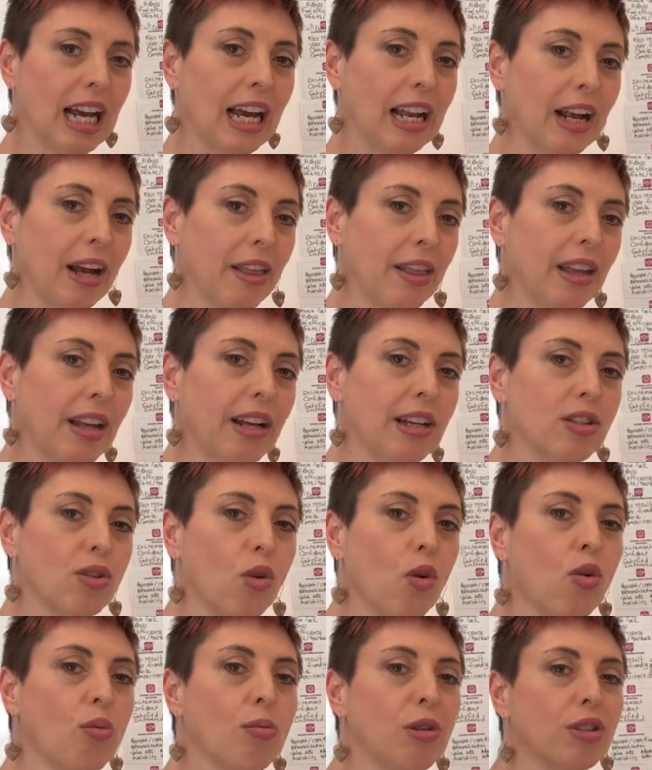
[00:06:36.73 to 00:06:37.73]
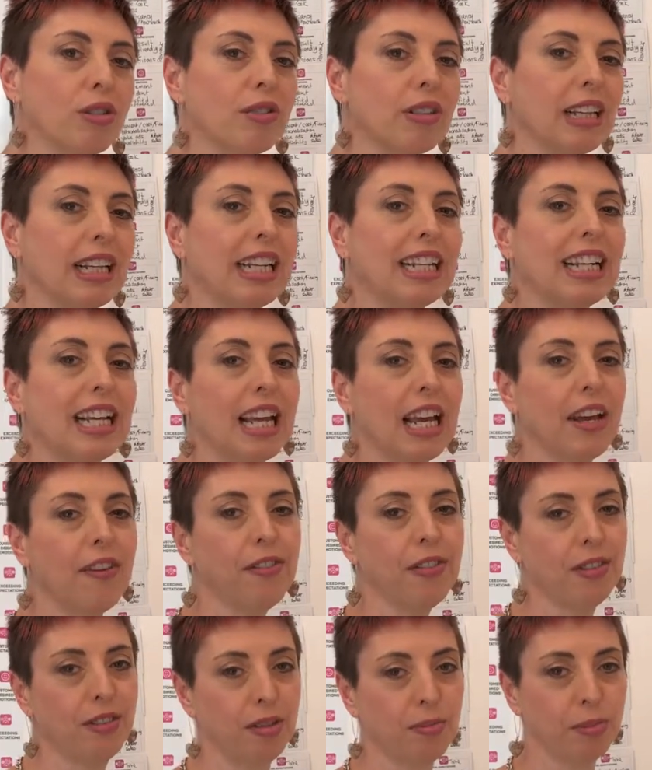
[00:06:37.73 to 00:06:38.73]
And I think it's almost
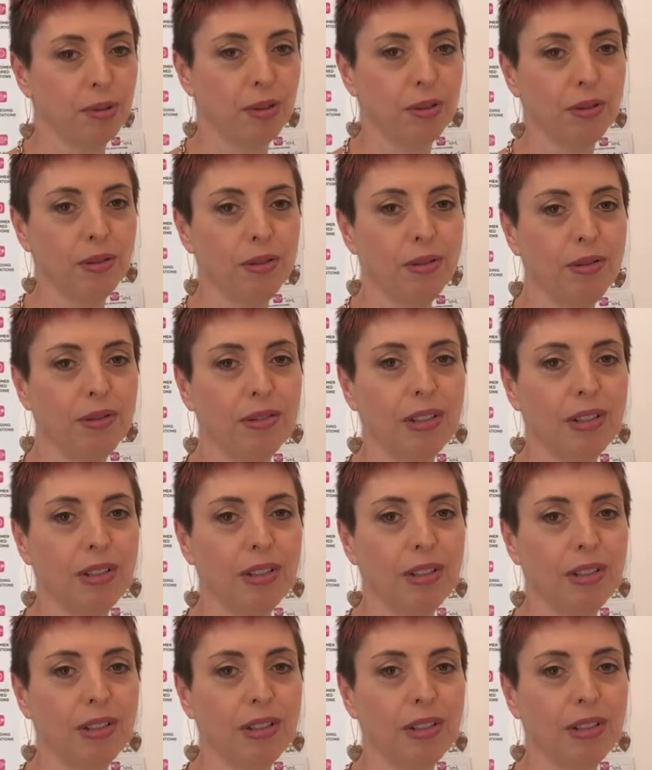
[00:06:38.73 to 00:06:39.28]
inevitable